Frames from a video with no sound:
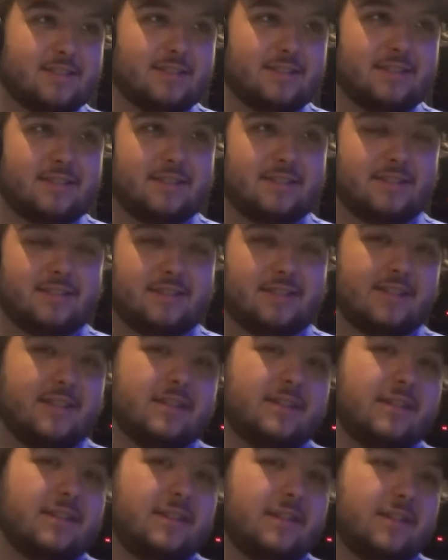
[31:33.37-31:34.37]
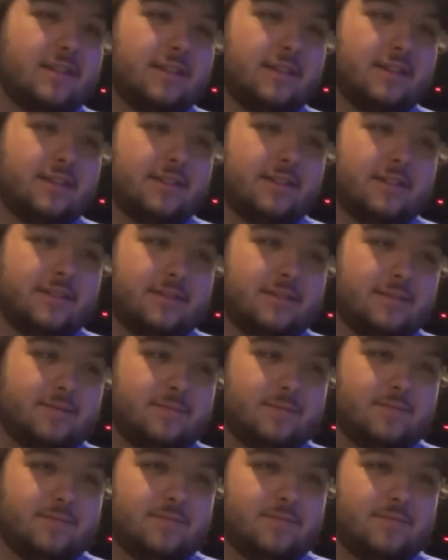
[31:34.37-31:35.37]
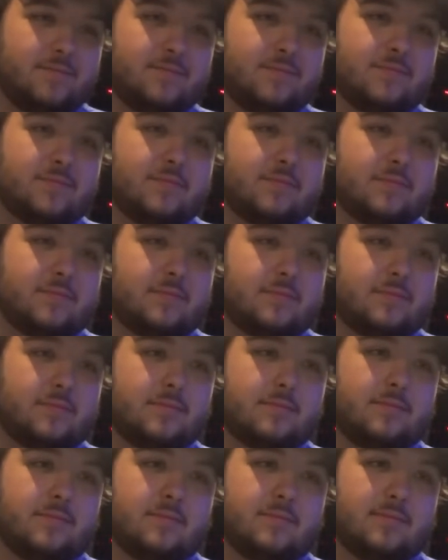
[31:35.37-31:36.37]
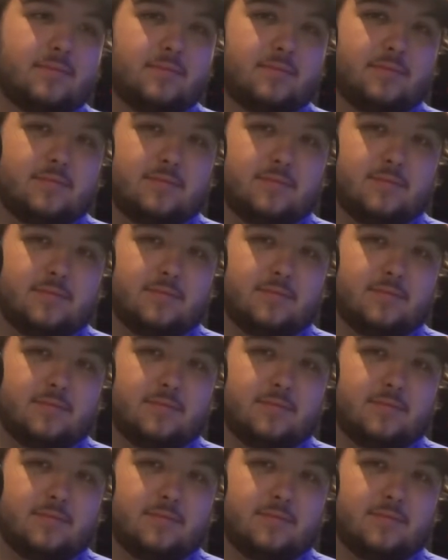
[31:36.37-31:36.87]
(not speaking)